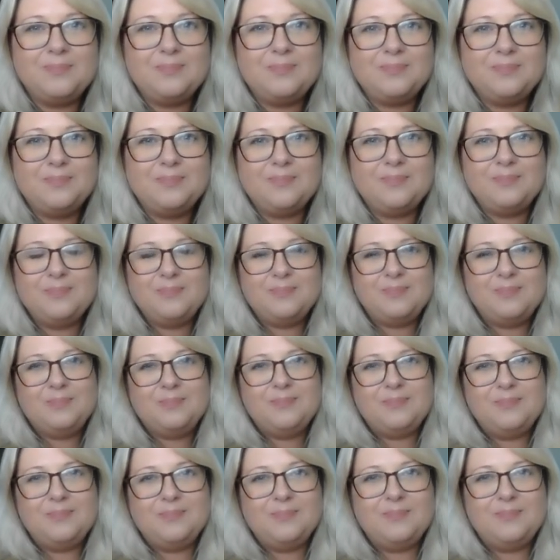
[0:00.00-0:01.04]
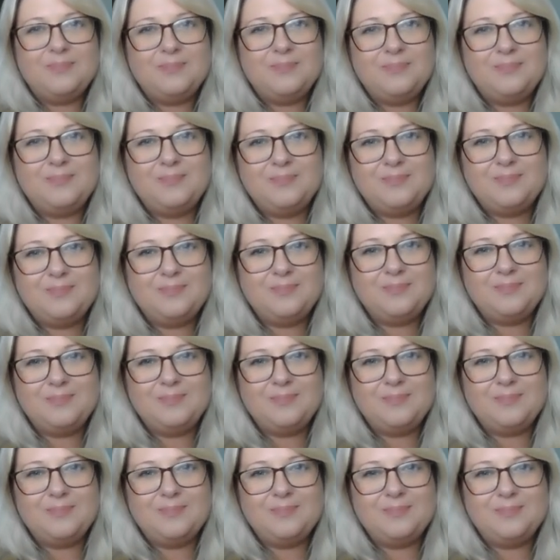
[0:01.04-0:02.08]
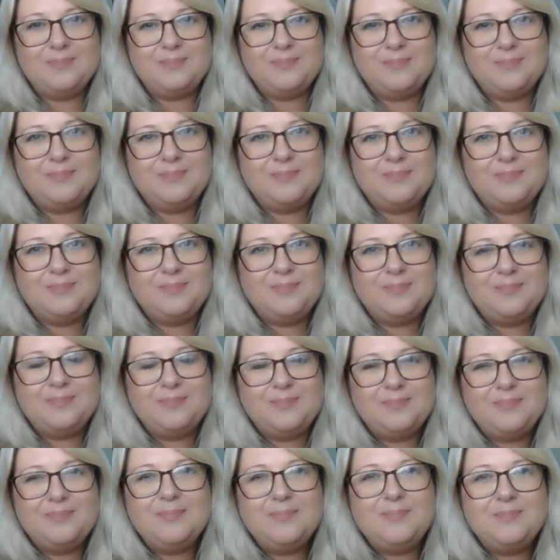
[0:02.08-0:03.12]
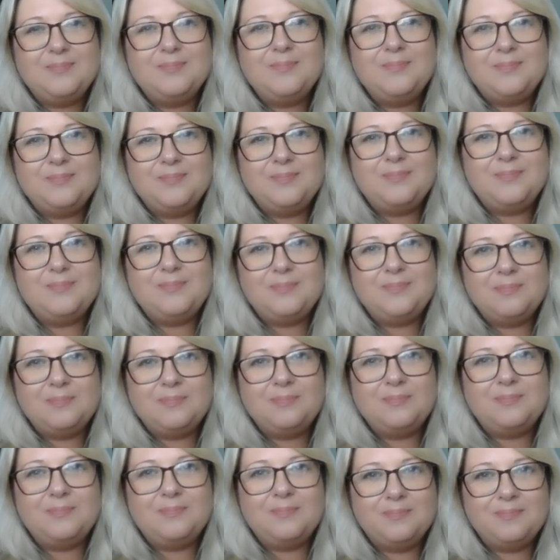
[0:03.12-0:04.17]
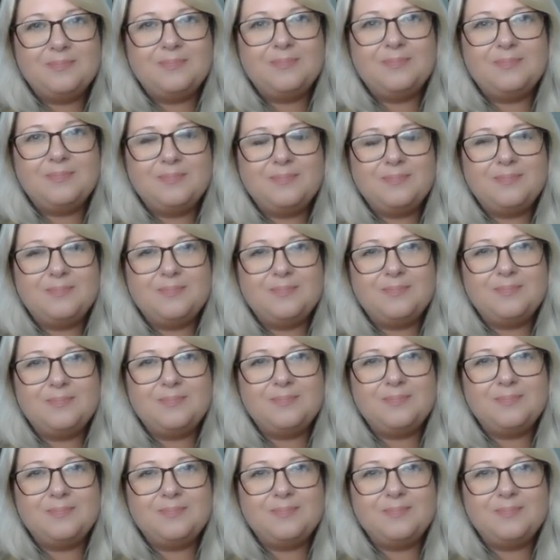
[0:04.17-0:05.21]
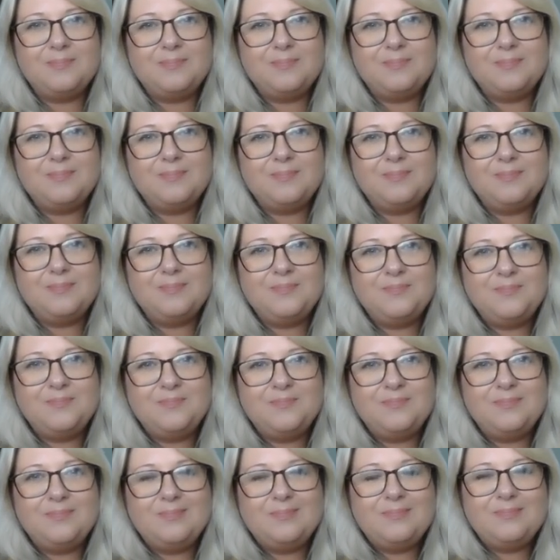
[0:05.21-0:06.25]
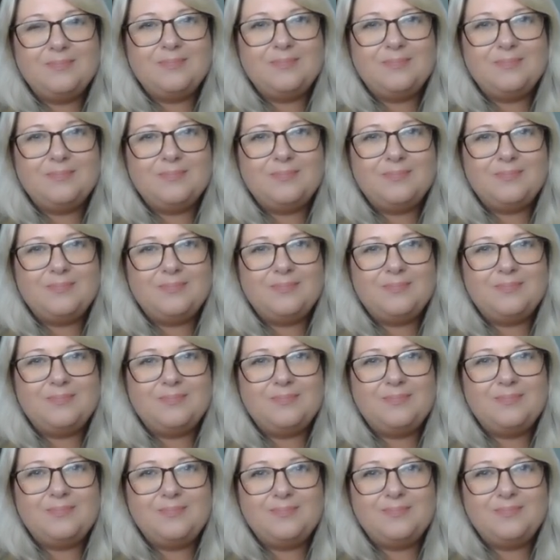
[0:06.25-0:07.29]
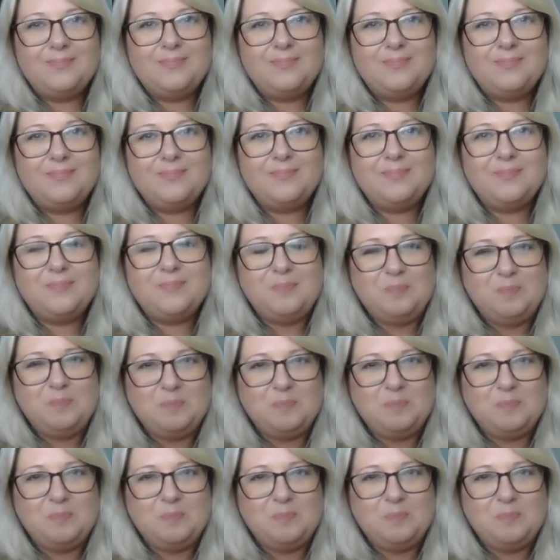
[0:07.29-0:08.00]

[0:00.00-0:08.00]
[no speech]